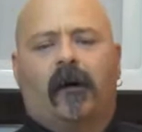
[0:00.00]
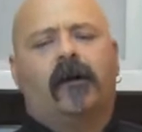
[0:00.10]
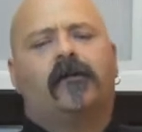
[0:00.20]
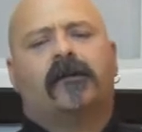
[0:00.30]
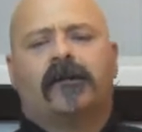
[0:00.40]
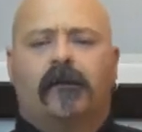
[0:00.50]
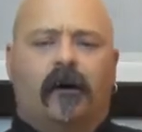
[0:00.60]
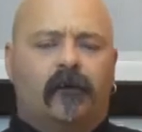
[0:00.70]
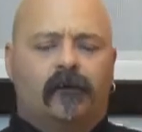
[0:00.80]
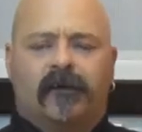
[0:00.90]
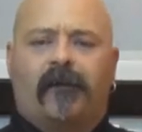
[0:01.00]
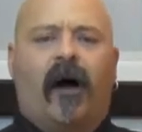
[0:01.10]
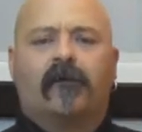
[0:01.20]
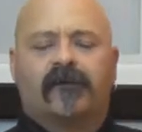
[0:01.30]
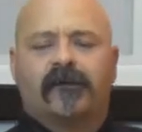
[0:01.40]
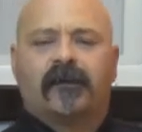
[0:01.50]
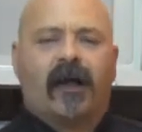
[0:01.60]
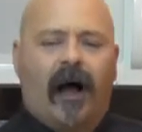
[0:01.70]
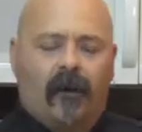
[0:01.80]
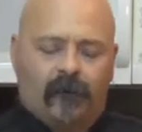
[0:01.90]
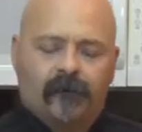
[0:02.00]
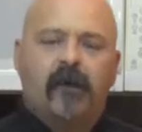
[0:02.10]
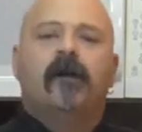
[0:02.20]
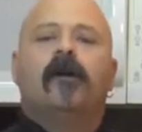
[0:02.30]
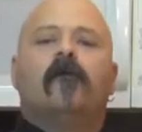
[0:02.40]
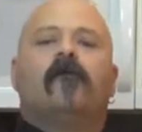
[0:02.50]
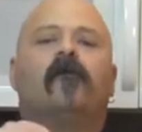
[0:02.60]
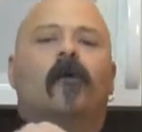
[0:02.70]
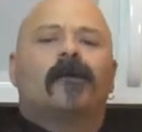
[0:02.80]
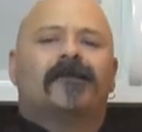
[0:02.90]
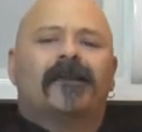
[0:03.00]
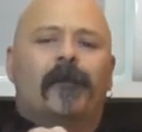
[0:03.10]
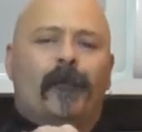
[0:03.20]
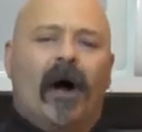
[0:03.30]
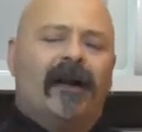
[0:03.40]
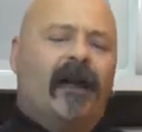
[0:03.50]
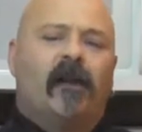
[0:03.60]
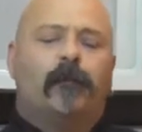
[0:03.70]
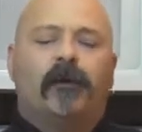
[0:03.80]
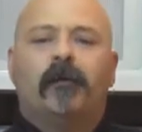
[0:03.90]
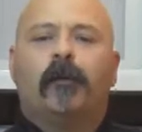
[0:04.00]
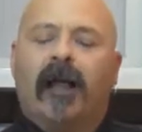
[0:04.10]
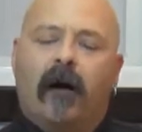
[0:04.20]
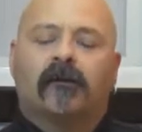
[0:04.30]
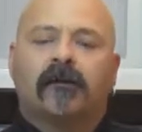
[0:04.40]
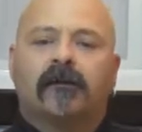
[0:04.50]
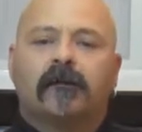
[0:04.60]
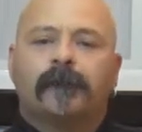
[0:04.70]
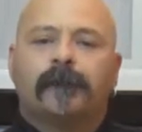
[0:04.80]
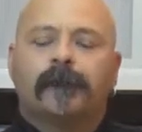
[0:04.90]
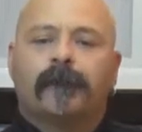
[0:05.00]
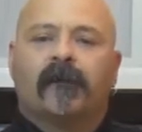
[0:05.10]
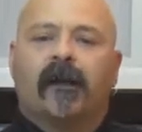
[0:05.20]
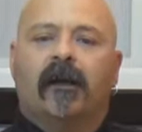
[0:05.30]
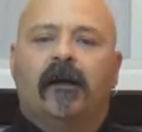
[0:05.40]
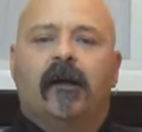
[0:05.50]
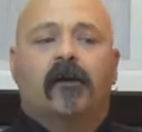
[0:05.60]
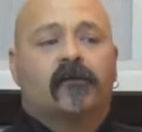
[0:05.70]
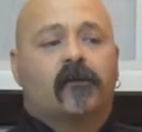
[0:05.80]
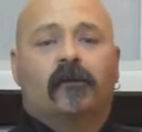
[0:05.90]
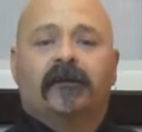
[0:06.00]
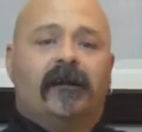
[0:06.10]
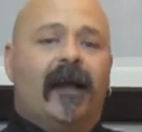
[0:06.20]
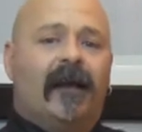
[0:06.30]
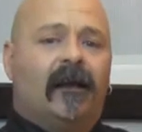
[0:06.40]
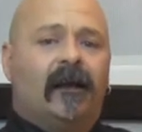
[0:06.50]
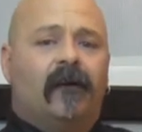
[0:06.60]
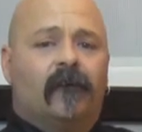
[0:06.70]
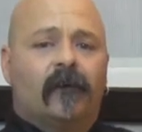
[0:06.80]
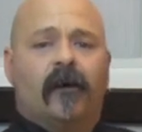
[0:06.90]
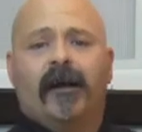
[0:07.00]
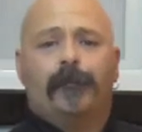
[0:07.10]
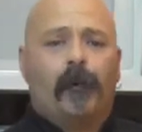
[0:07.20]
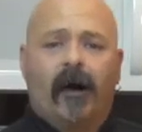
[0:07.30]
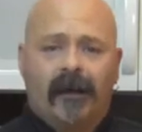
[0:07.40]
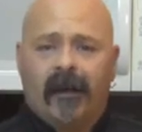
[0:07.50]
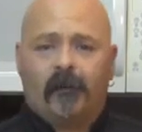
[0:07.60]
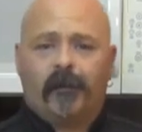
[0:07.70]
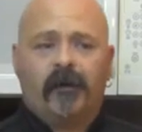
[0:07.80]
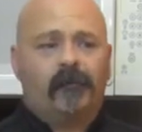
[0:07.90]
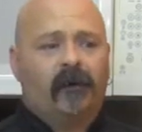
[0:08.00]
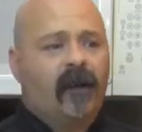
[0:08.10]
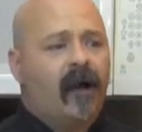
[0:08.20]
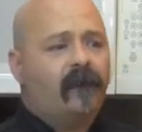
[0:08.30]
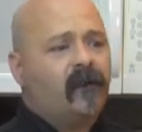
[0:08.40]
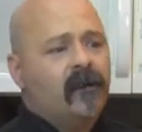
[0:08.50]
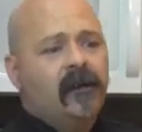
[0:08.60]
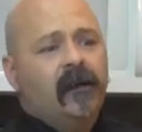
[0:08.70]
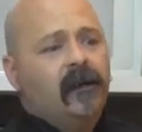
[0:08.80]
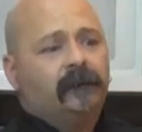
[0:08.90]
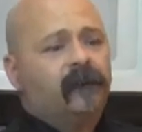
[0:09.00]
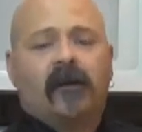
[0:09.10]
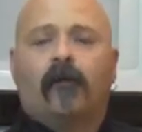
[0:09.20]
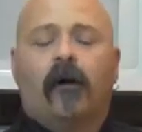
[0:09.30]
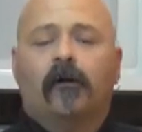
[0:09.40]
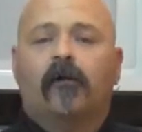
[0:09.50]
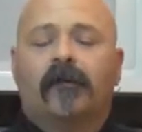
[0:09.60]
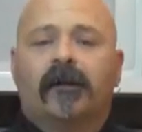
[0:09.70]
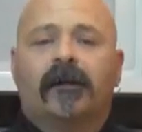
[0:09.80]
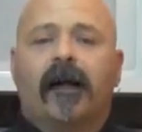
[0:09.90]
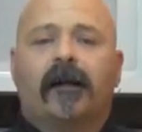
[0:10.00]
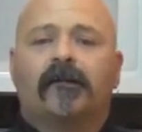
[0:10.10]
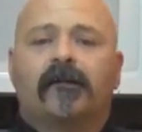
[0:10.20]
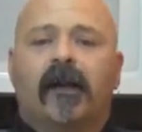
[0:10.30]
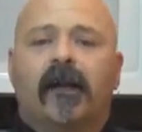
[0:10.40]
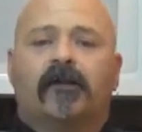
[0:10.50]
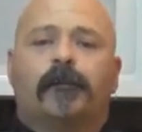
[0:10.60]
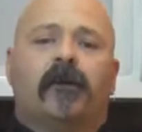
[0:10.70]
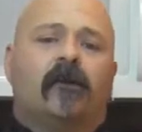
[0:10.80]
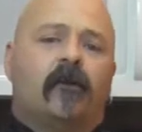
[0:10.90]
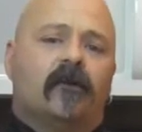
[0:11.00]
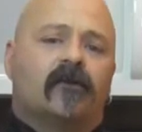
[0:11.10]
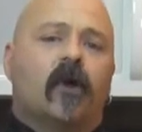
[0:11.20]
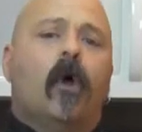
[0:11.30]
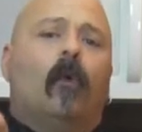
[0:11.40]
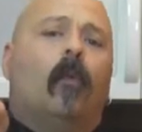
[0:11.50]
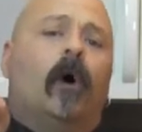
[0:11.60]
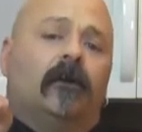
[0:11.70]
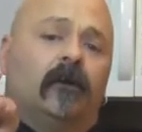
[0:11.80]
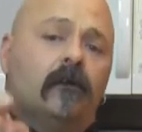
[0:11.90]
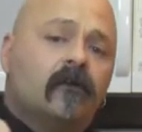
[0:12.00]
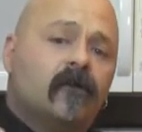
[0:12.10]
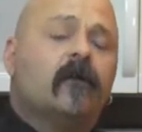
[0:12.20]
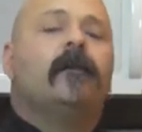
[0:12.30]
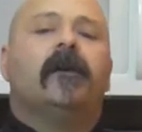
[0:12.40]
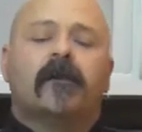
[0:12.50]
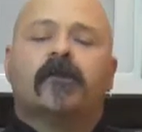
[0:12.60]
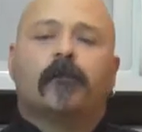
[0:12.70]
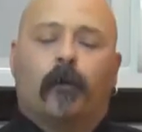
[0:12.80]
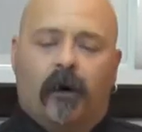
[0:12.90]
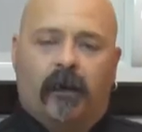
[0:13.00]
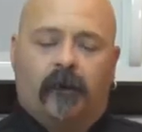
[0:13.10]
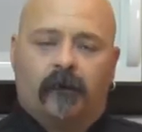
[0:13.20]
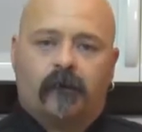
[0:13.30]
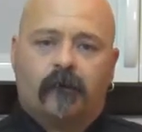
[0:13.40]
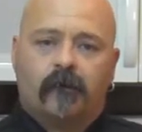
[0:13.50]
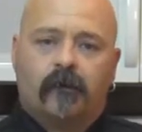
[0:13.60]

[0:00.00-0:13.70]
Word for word: for hundreds and hundreds of thousands of dollars, forcing the Bonac people out. Okay, so today, if there are any Bonac people left, they're all over the United States because what used to be the Springs,